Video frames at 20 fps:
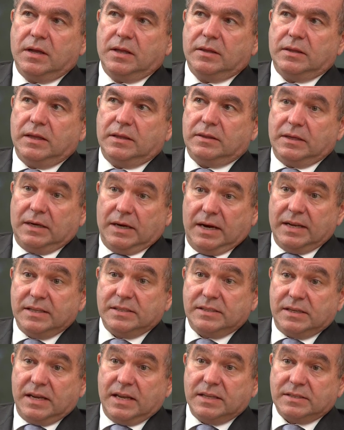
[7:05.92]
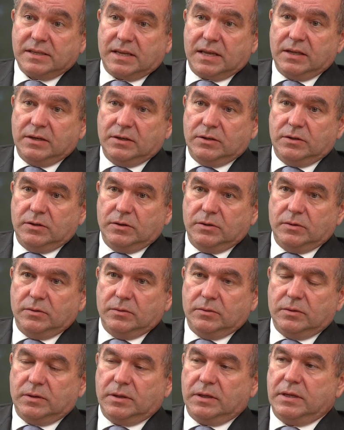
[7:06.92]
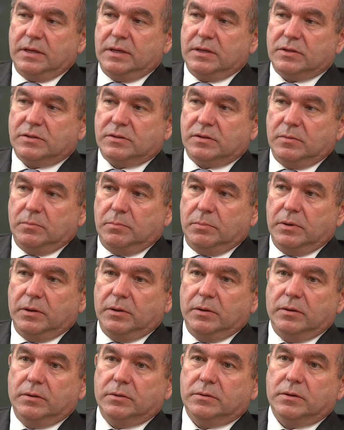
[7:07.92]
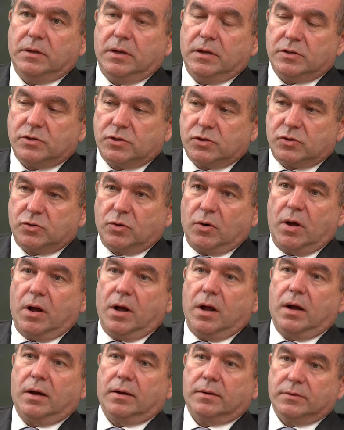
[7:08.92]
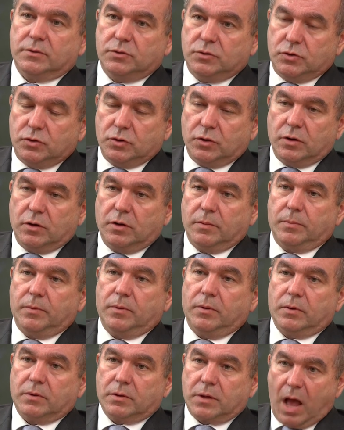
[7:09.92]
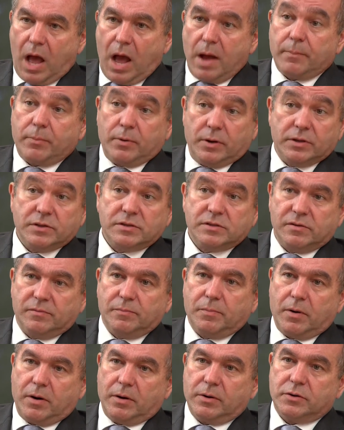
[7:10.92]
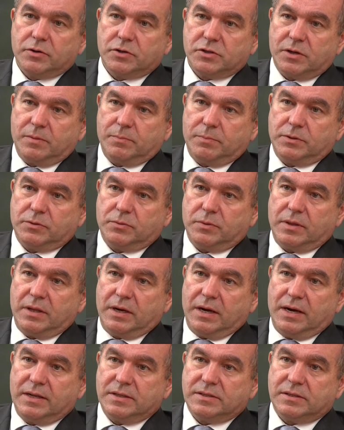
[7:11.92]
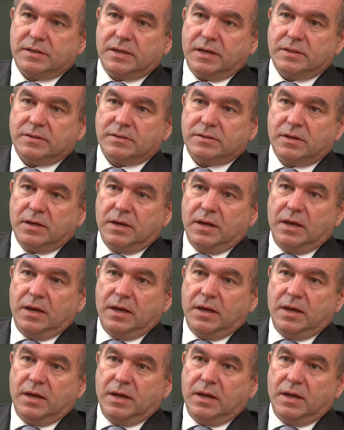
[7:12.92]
that the United States can do is to build a strong, durable, comprehensive partnership between the United States